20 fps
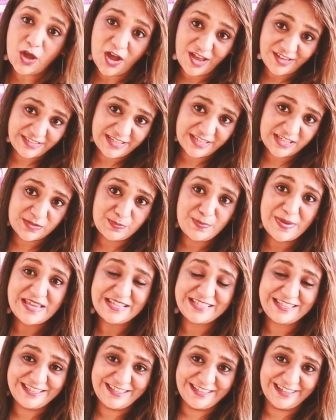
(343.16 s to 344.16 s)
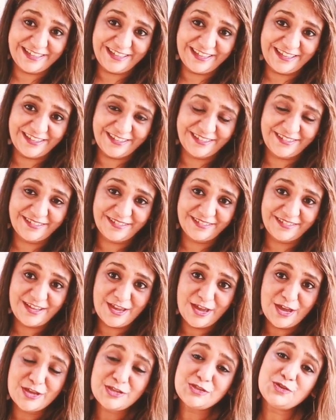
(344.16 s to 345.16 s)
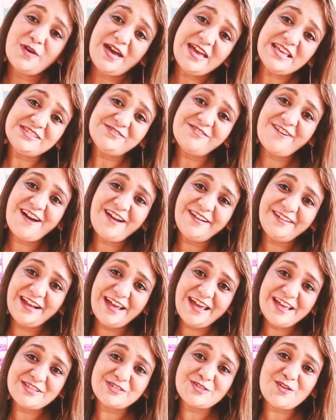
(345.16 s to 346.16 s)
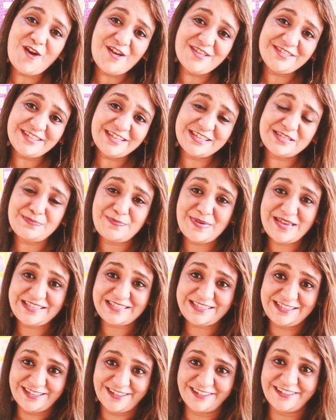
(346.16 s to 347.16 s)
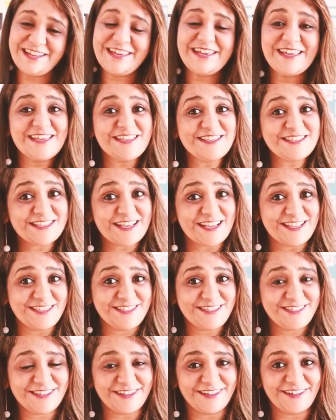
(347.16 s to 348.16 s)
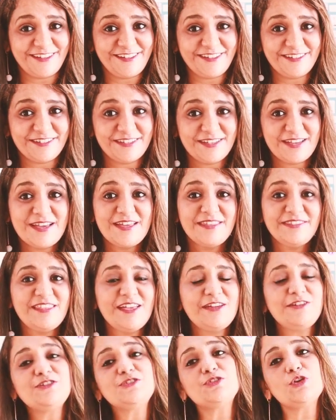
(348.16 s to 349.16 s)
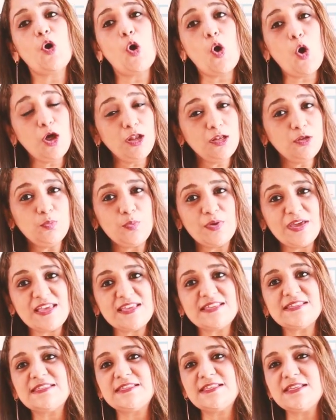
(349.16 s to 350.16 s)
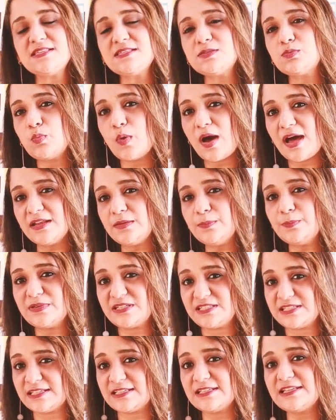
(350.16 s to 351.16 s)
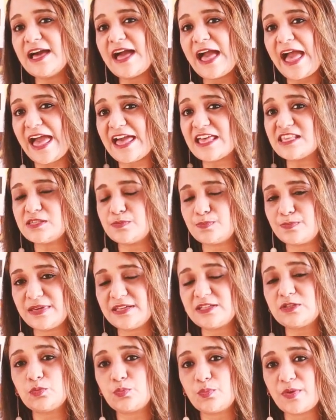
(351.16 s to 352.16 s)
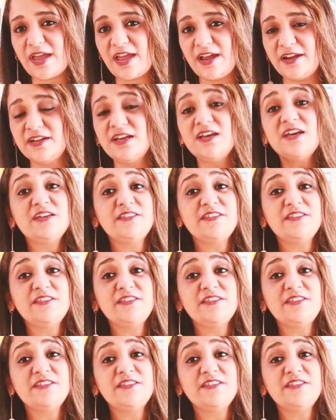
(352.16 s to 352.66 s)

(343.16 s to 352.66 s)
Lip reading: Context-based learning. So as far as context-based learning is concerned, there is always this one particular aspect where